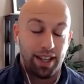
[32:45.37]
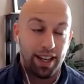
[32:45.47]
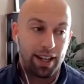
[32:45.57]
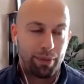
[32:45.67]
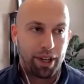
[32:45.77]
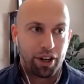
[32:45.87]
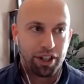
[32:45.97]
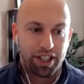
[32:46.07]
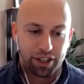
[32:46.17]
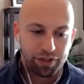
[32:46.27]
Yeah, I mean,
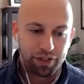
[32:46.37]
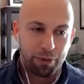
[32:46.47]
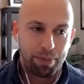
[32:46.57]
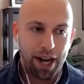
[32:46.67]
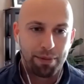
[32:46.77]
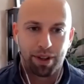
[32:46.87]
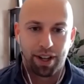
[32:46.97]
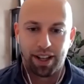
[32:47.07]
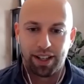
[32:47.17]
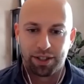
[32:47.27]
our deal flow
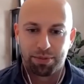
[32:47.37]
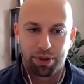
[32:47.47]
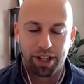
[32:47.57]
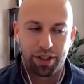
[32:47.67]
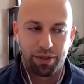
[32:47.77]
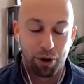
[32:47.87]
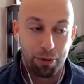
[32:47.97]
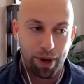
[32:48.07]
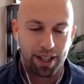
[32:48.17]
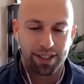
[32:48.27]
pipeline is pretty
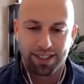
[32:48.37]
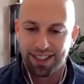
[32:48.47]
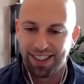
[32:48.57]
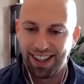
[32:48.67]
robust.